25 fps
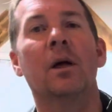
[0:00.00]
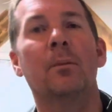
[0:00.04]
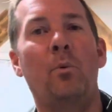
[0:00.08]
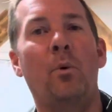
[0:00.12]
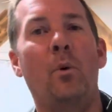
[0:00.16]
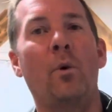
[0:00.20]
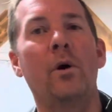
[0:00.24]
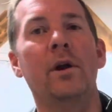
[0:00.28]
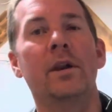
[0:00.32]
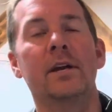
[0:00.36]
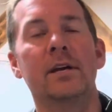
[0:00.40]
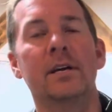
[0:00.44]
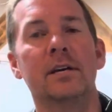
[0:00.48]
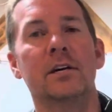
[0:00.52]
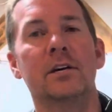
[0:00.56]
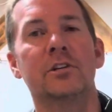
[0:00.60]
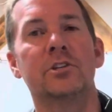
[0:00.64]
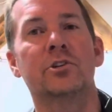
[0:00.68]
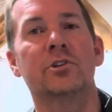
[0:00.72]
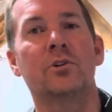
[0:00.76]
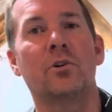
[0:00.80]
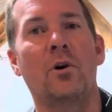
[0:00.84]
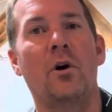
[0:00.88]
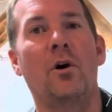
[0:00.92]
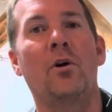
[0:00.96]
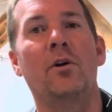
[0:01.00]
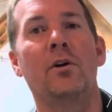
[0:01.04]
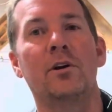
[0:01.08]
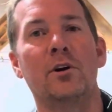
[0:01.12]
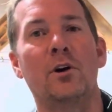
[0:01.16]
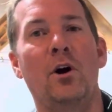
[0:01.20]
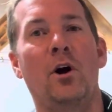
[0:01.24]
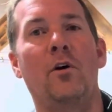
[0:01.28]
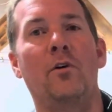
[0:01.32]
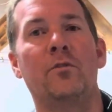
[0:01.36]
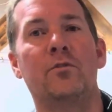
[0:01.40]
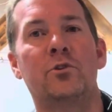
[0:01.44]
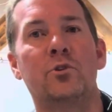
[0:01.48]
Point is, you're already
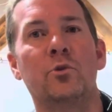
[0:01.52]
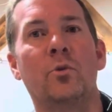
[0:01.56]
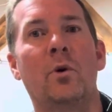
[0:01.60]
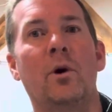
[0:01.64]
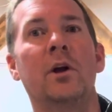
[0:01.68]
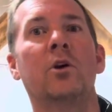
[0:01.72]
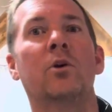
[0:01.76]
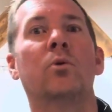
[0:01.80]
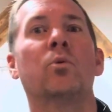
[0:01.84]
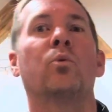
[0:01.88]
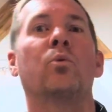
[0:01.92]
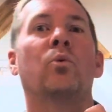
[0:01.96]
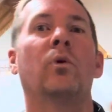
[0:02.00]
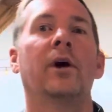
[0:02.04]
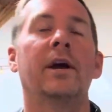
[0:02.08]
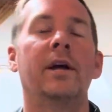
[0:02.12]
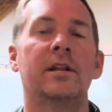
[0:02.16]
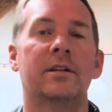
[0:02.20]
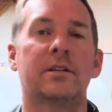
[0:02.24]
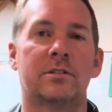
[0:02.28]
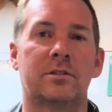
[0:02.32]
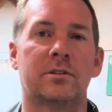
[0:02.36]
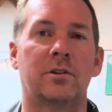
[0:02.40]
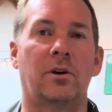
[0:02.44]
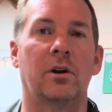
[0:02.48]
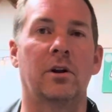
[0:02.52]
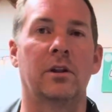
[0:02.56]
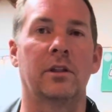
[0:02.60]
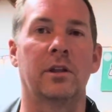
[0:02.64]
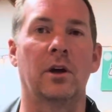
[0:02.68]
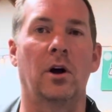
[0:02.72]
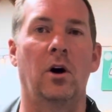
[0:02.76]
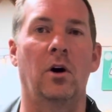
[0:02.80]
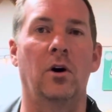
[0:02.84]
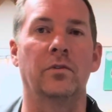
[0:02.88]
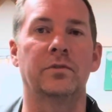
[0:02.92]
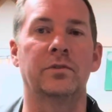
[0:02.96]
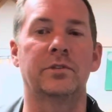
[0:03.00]
off to a great start in the
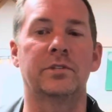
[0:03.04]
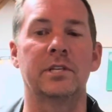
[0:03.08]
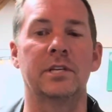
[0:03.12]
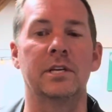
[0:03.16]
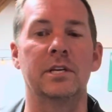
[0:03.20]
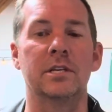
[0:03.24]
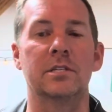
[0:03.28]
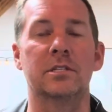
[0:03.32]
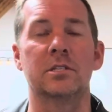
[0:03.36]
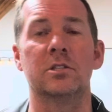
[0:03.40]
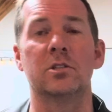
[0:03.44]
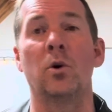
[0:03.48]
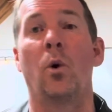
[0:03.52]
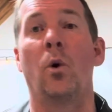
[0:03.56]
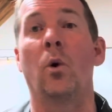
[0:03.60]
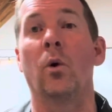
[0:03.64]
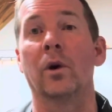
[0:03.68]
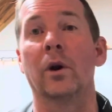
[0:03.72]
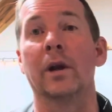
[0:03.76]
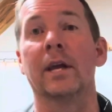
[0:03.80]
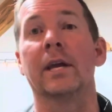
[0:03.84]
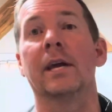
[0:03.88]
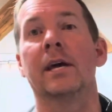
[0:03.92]
offseason or